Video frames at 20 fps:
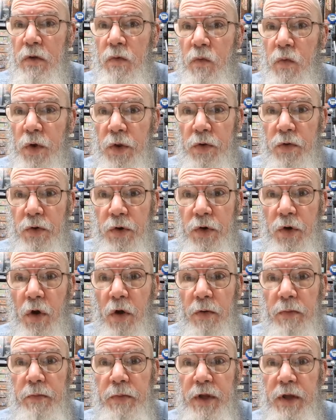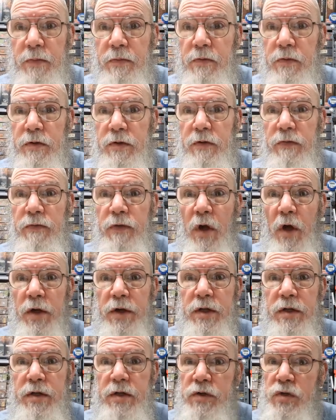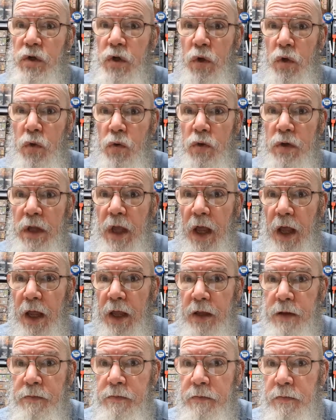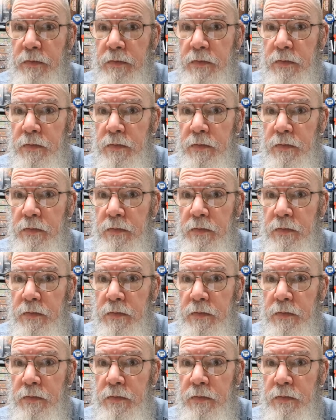Whether or not people define it as a good game